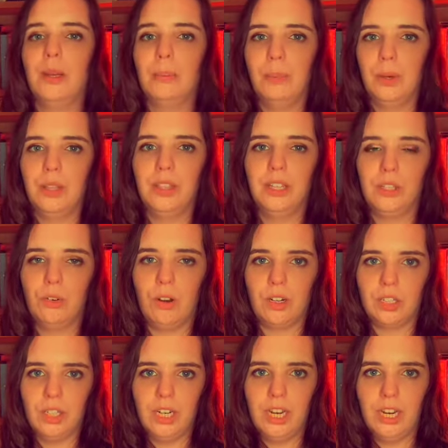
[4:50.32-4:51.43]
but in this you're
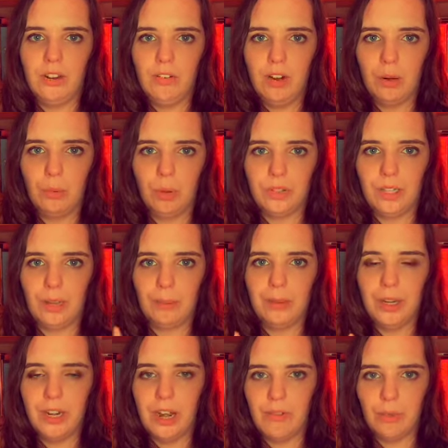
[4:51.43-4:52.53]
actually hearing what's
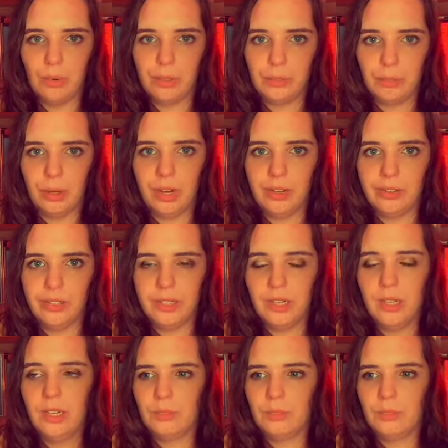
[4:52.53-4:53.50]
happening in everyone's brains.